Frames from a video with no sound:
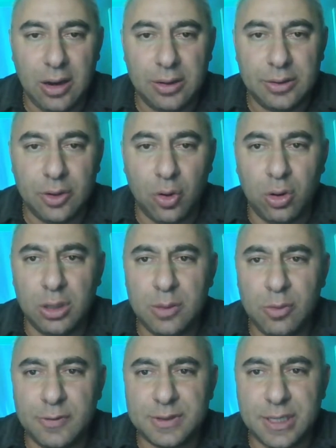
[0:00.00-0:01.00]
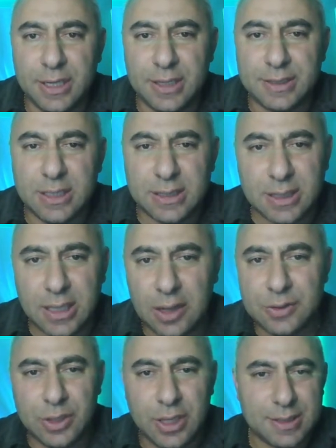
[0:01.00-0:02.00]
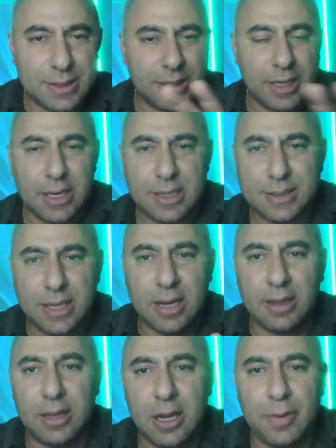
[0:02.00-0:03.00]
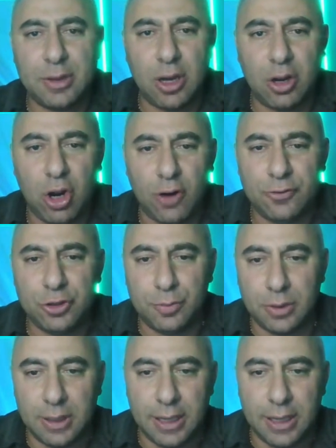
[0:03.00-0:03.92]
The only move is king e6, and as you can see, king is getting a little bit uncomfortable.